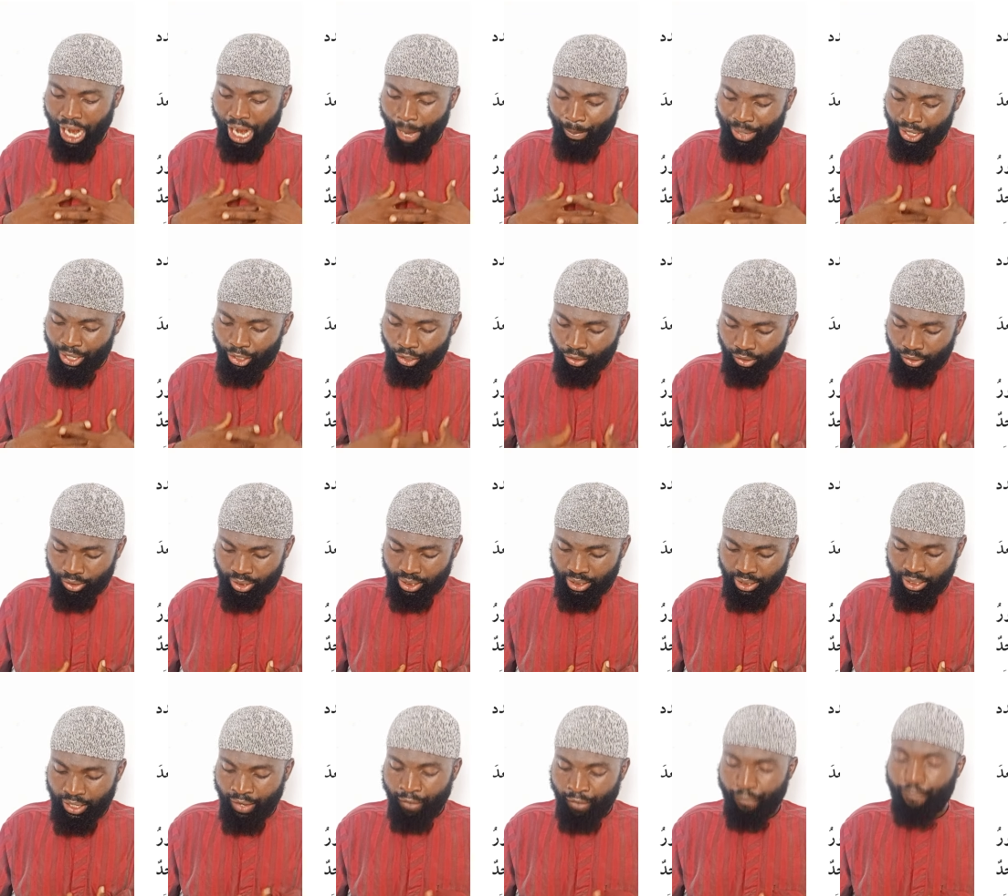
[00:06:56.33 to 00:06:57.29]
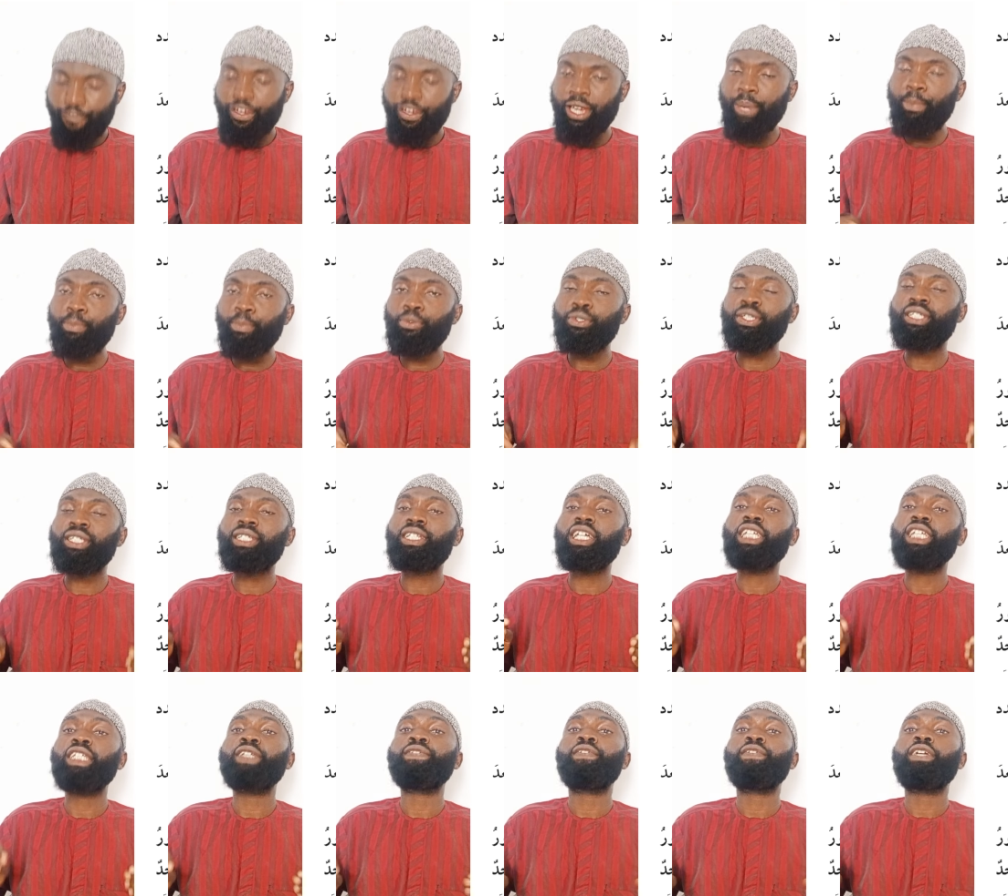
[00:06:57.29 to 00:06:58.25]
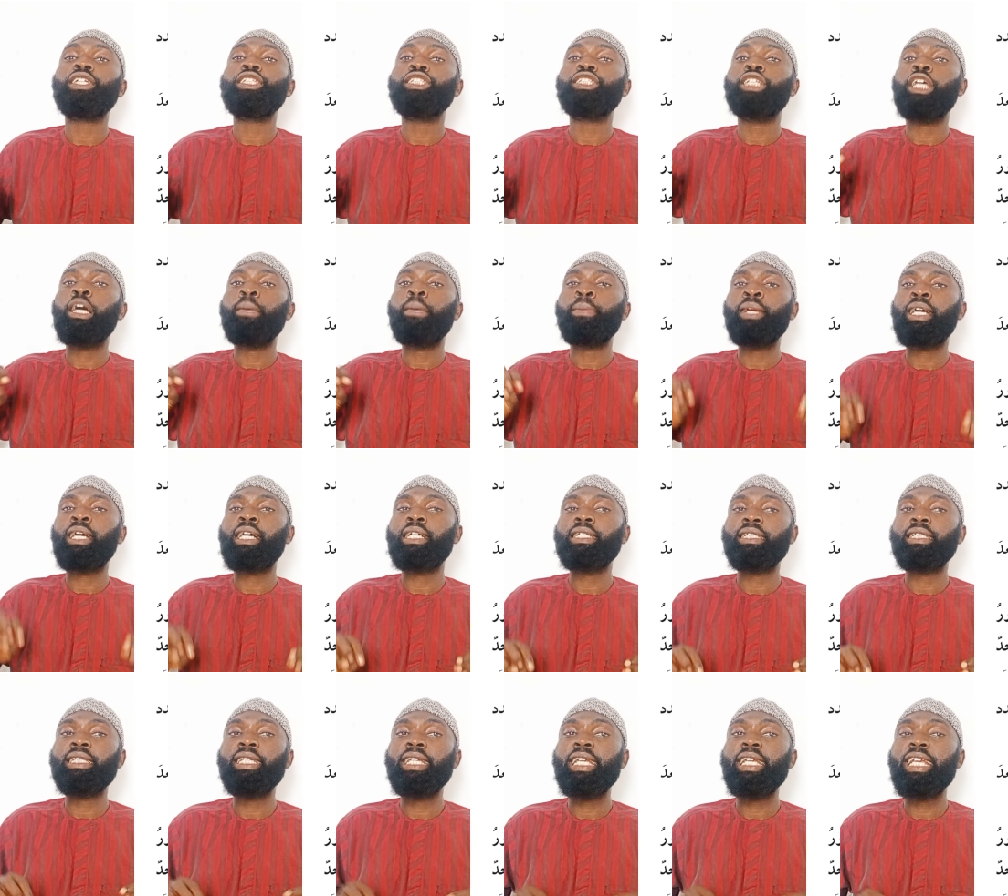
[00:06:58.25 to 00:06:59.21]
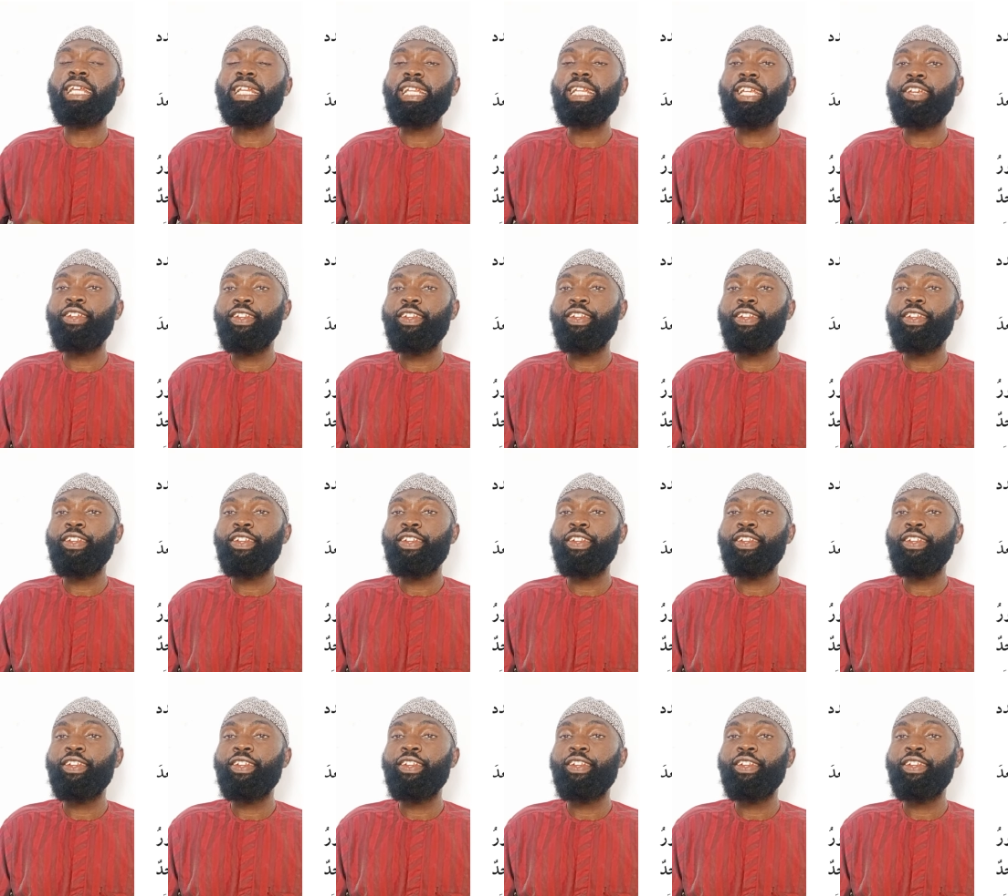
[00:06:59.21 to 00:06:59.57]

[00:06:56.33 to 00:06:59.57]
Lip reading: I'm a nurse. Fi mustashfa al-jami'ati, in the